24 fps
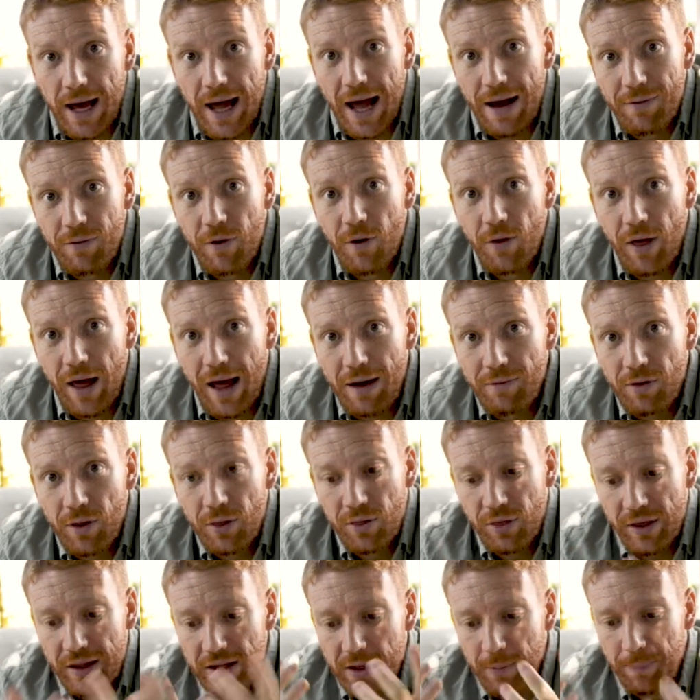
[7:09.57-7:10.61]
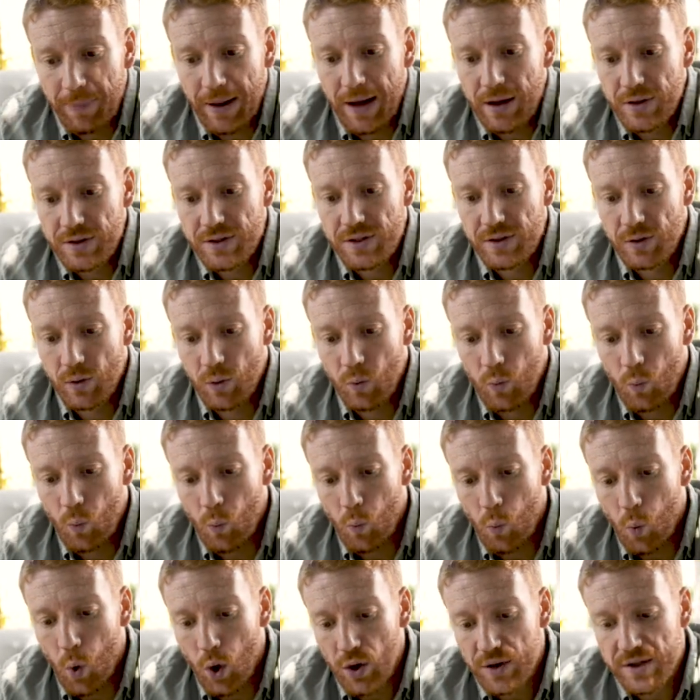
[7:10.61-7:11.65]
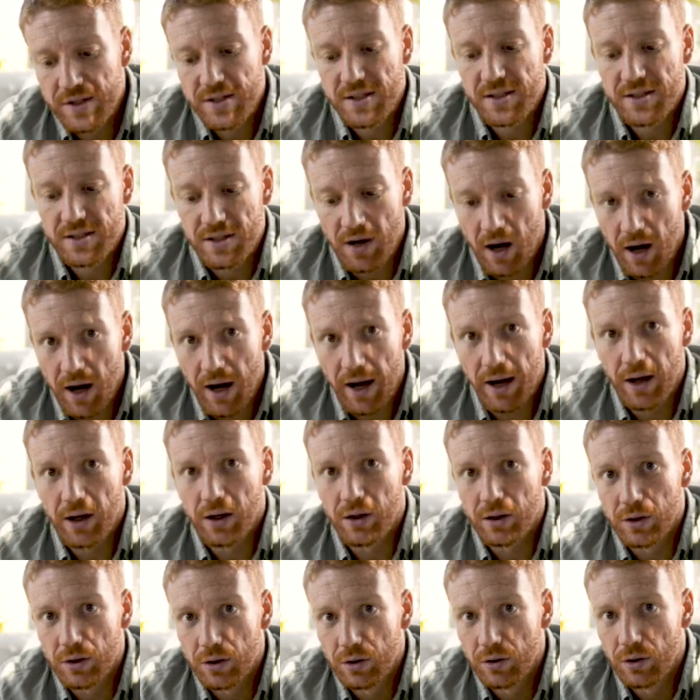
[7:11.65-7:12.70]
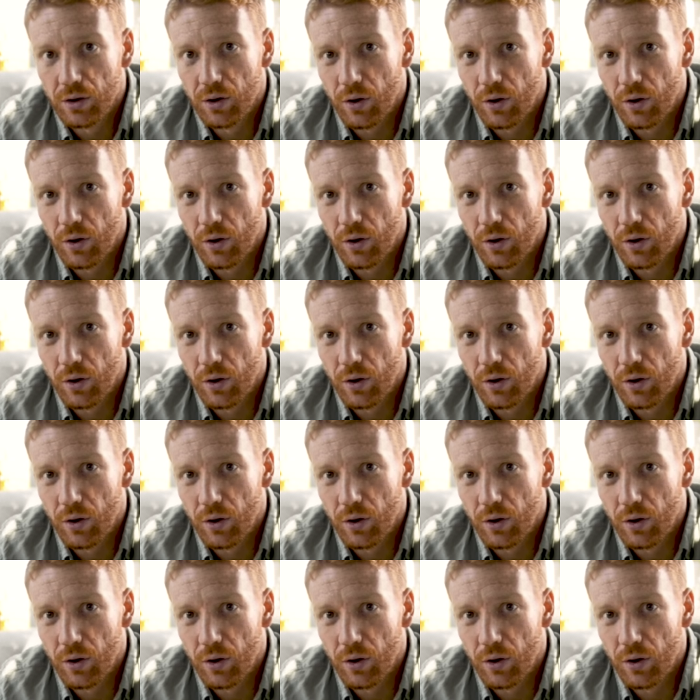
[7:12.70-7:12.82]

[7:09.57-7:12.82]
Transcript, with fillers: have a have a think about what style